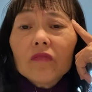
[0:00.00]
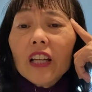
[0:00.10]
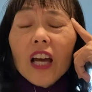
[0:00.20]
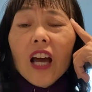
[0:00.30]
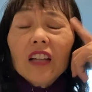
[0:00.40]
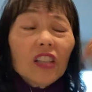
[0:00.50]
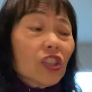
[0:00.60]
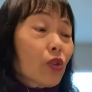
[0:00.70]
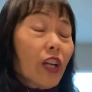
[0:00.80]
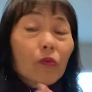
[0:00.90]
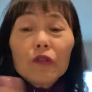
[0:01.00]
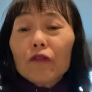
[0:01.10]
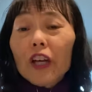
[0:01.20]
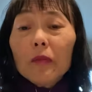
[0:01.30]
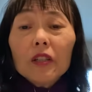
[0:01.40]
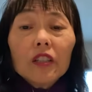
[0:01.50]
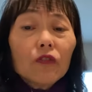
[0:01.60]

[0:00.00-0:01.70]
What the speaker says: and try to reframe it.